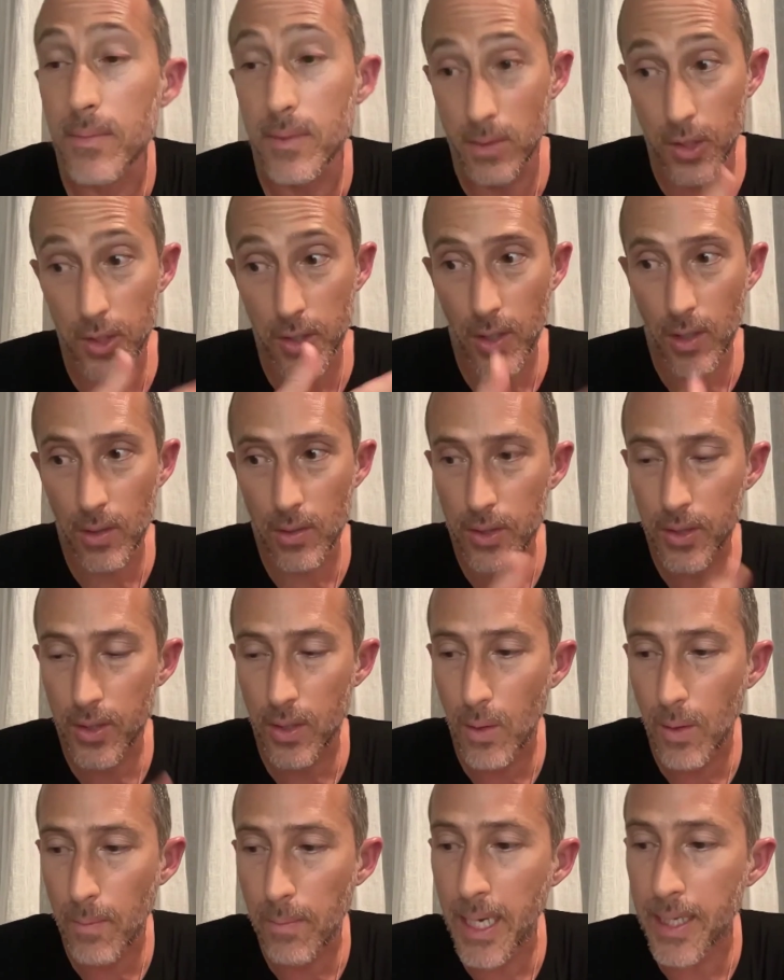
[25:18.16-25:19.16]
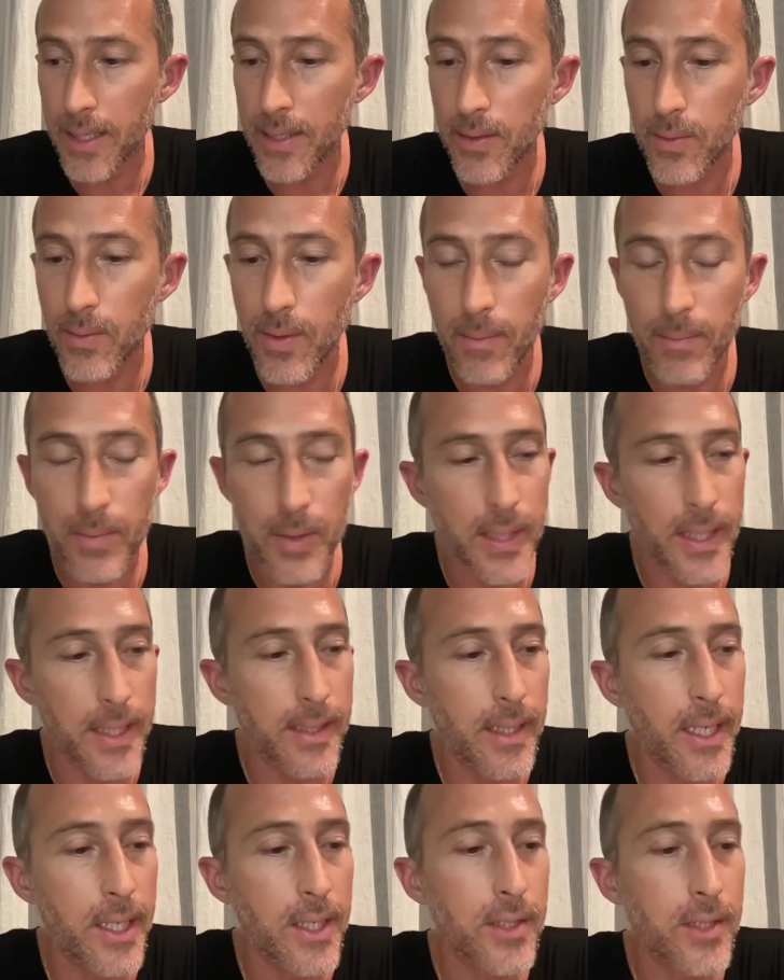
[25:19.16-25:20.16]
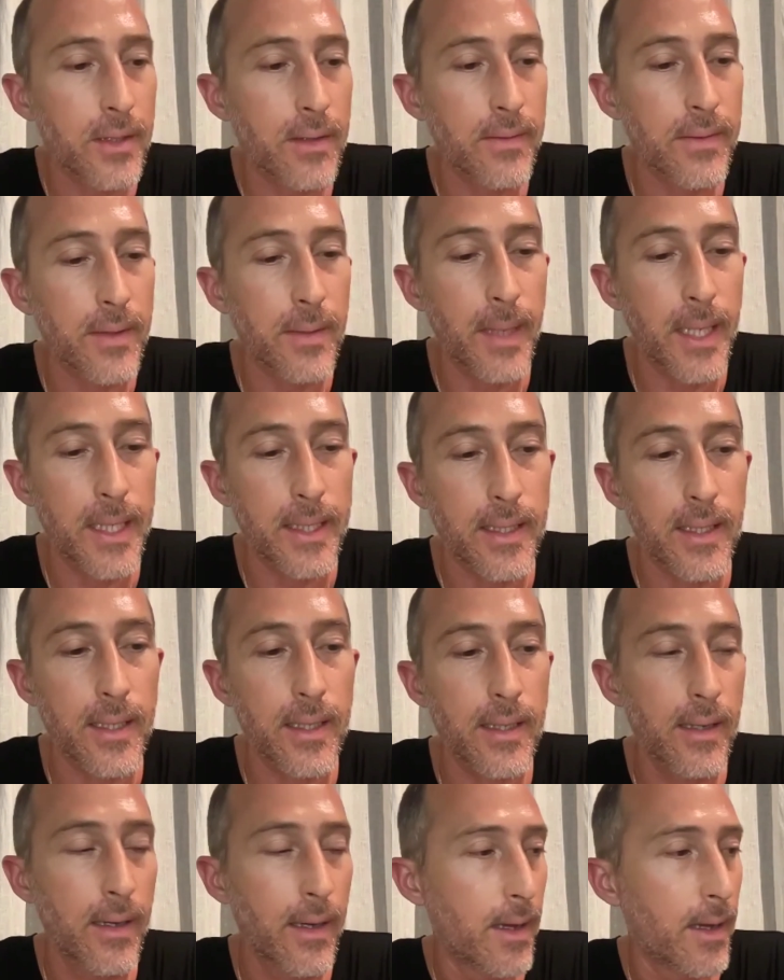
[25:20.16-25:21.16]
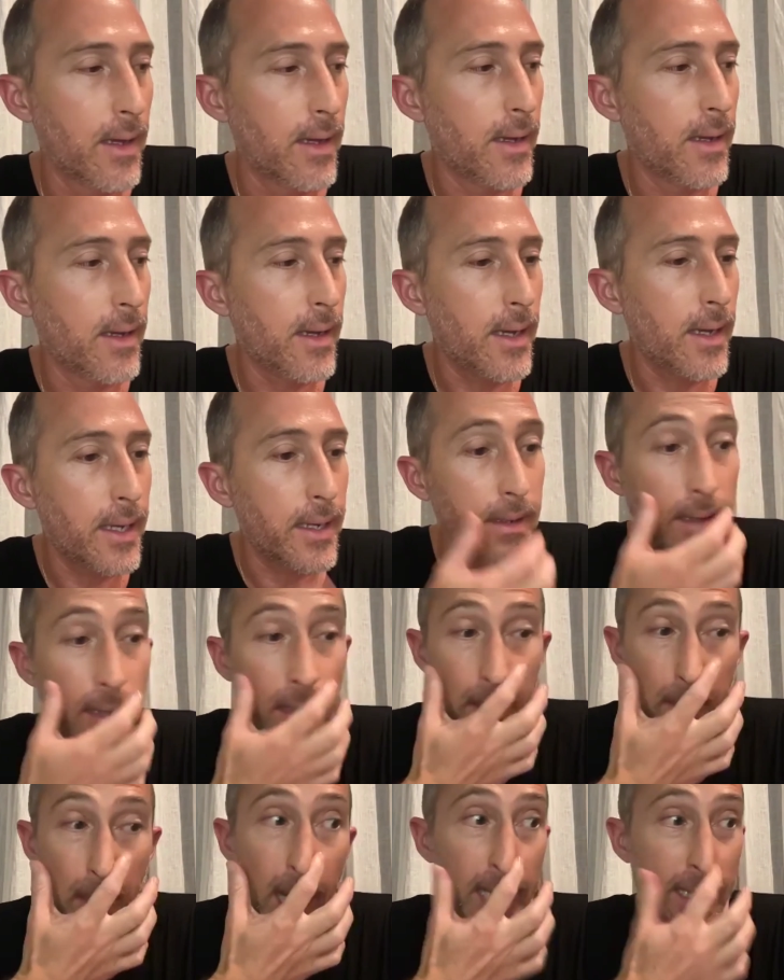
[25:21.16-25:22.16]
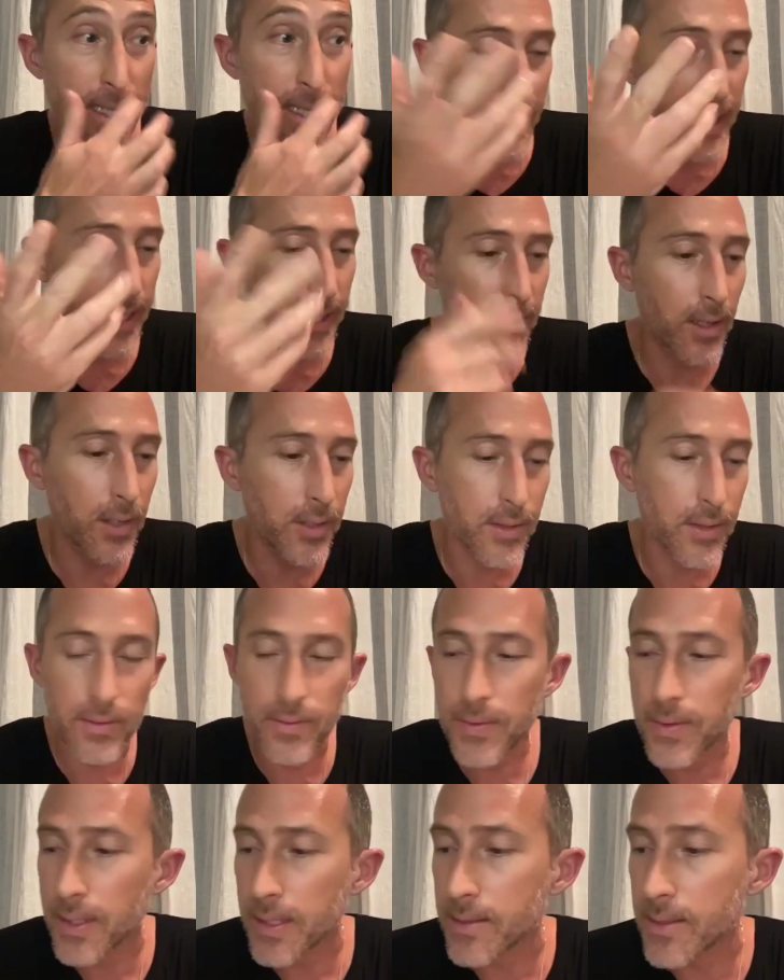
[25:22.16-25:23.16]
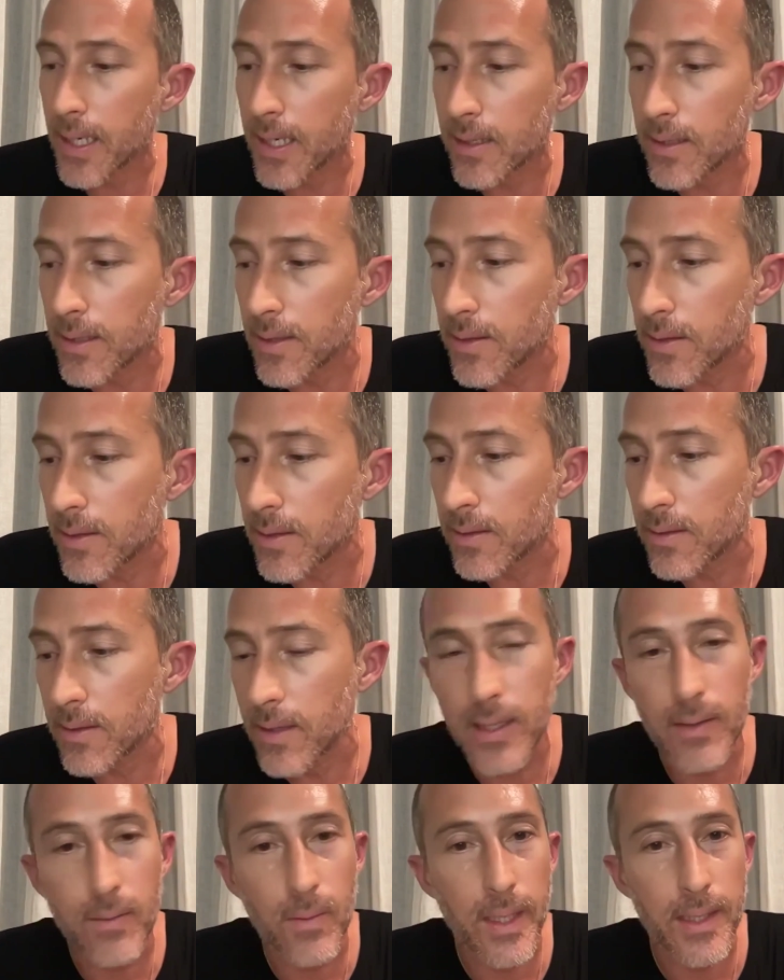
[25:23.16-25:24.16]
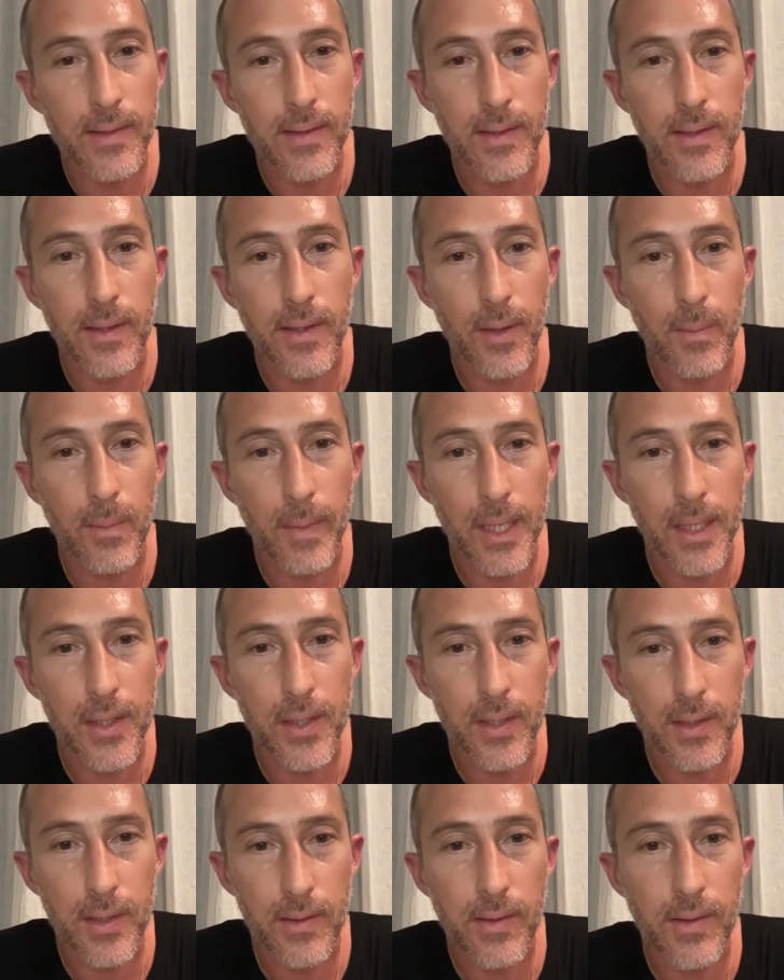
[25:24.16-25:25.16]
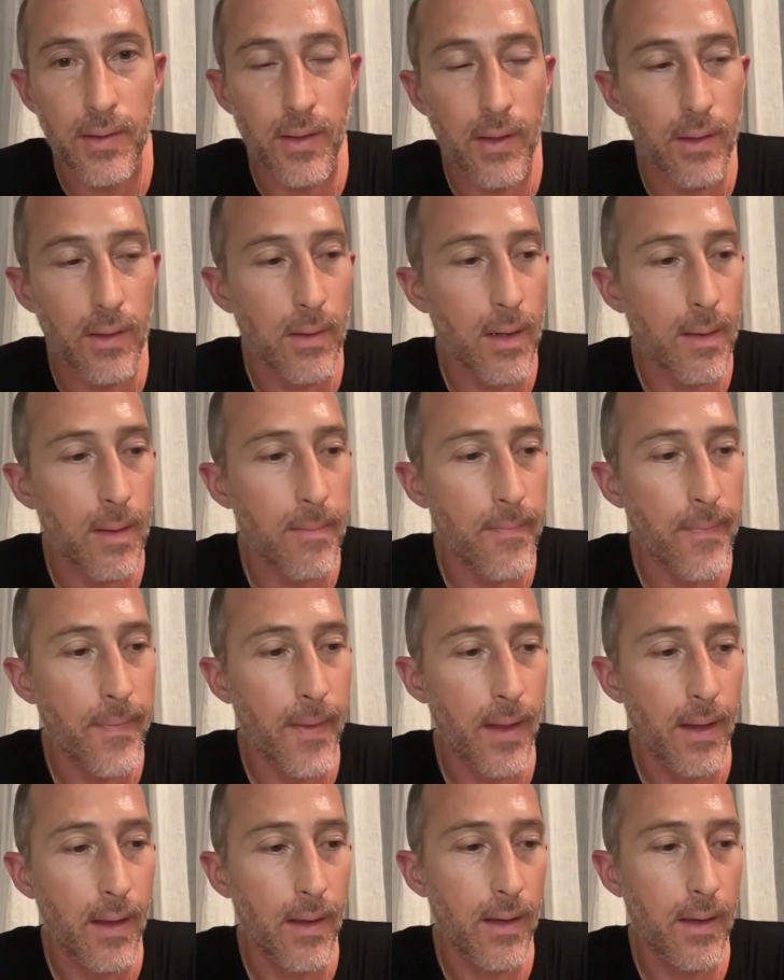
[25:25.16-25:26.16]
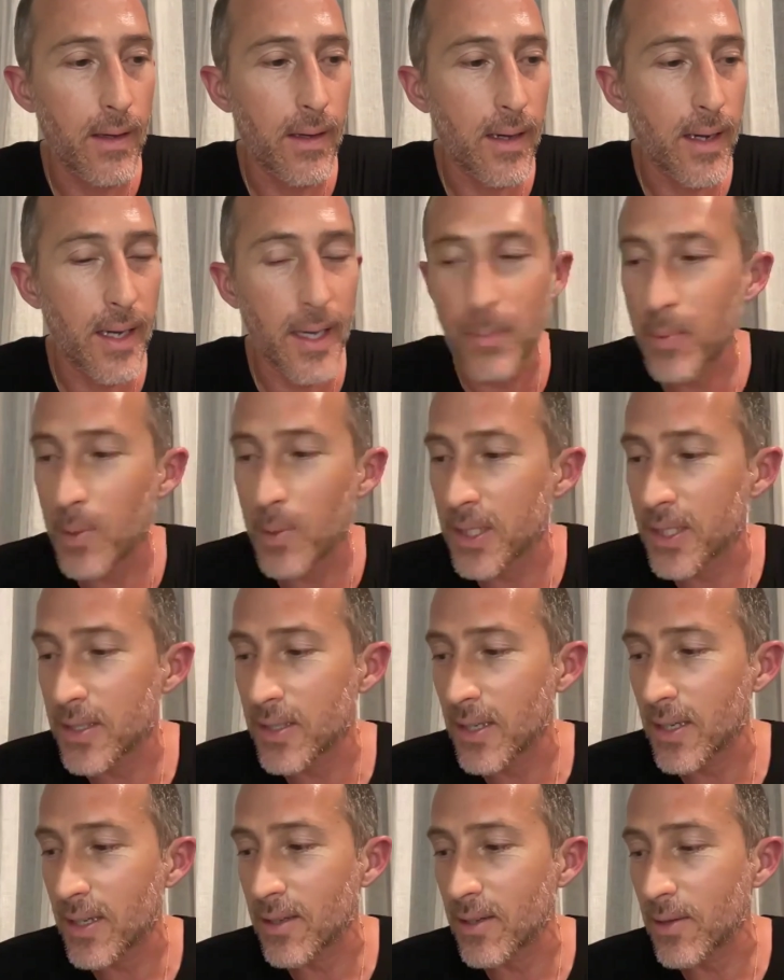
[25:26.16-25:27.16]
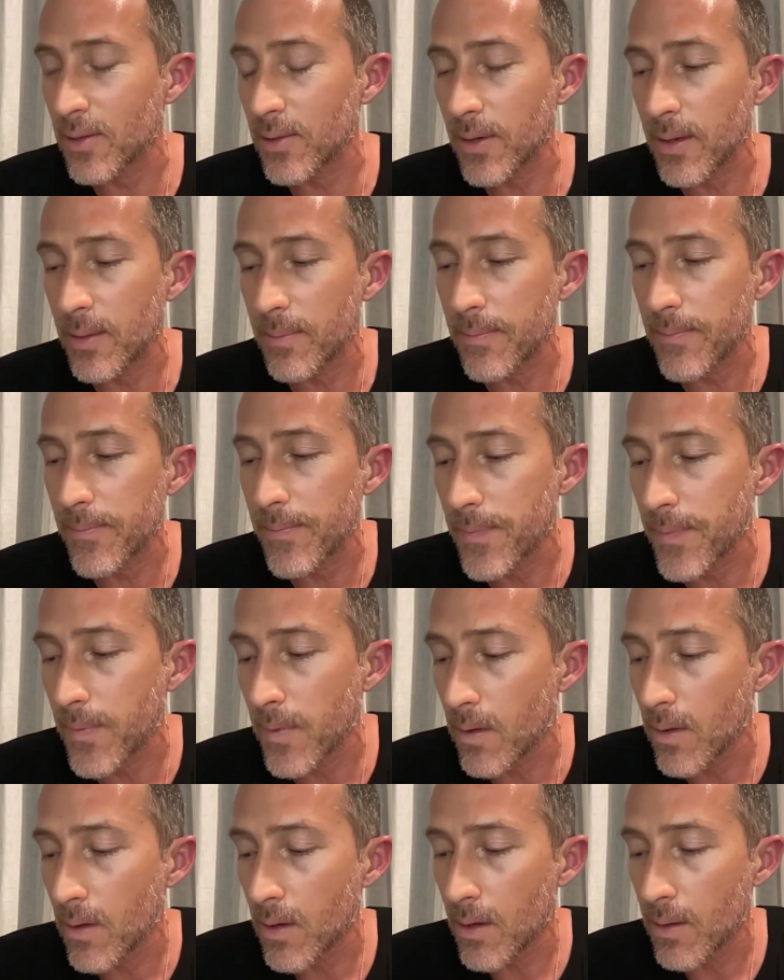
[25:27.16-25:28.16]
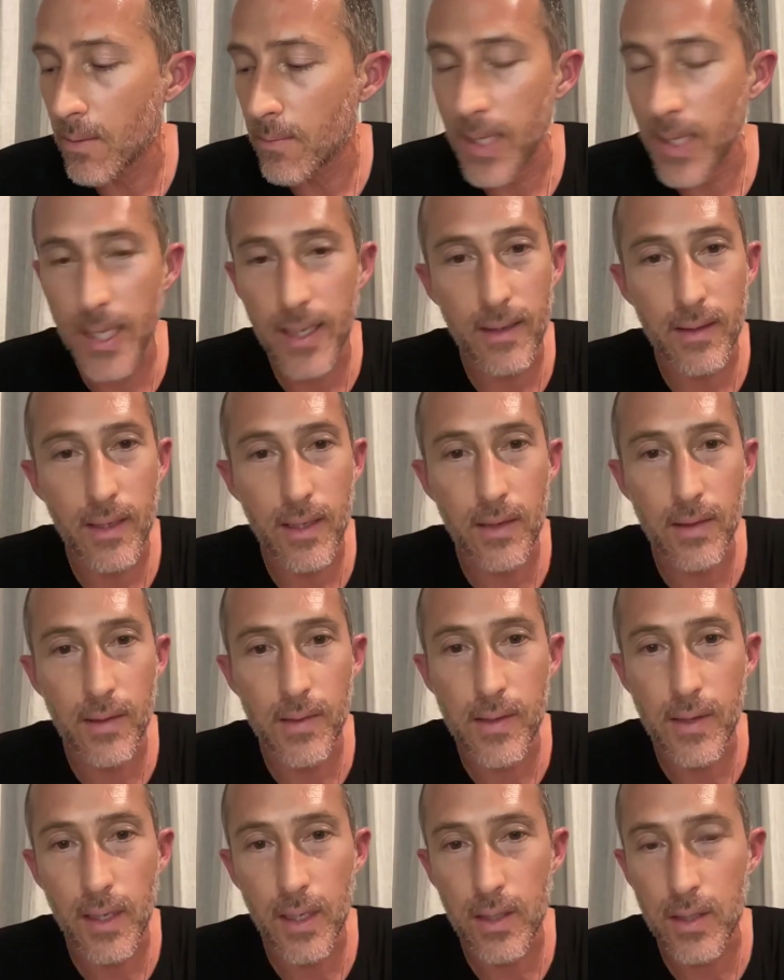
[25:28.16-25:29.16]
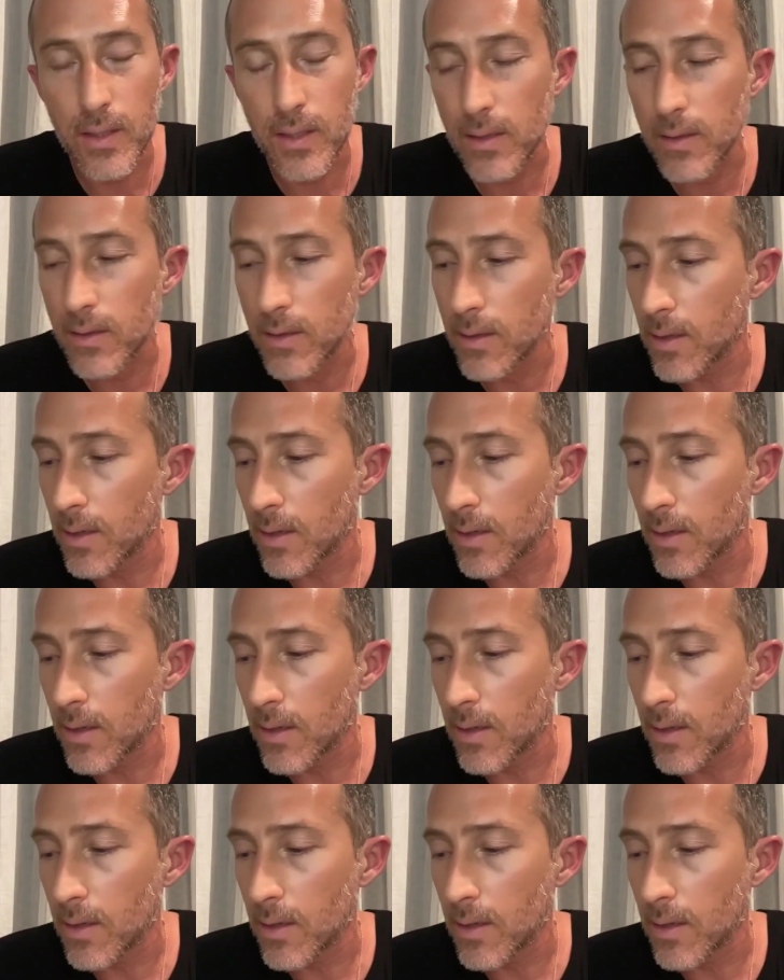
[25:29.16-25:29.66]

show a patterned representation of the mandala, and I decided not to for exactly that reason that you mentioned. So I appreciate your making that distinction.